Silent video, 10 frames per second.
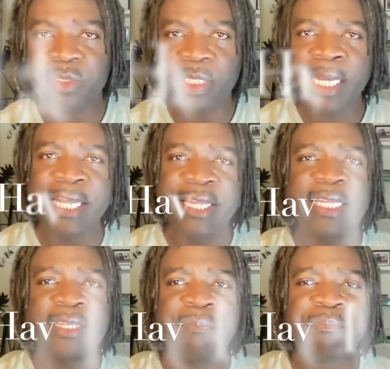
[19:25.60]
And I
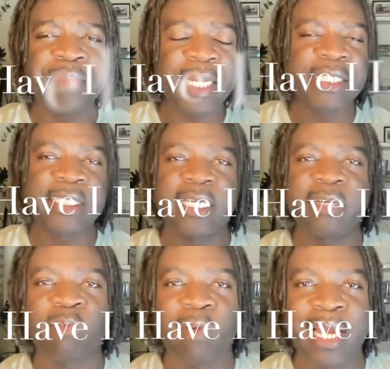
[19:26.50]
think the biggest
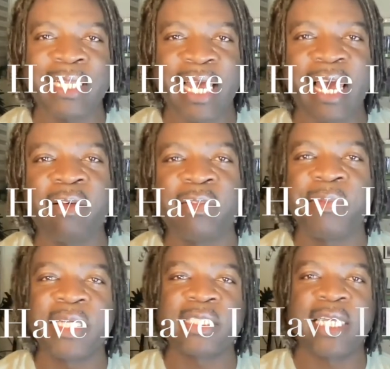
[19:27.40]
thing right now, the
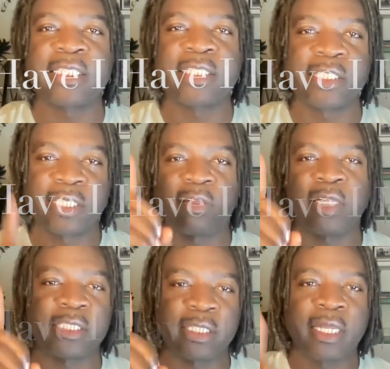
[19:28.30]
biggest lesson is a single
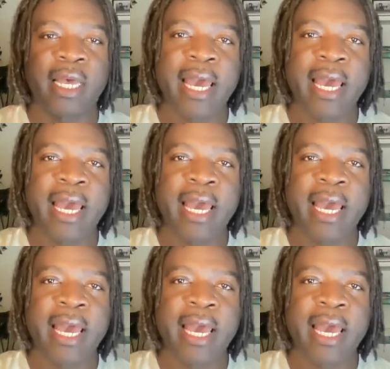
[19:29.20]
lesson,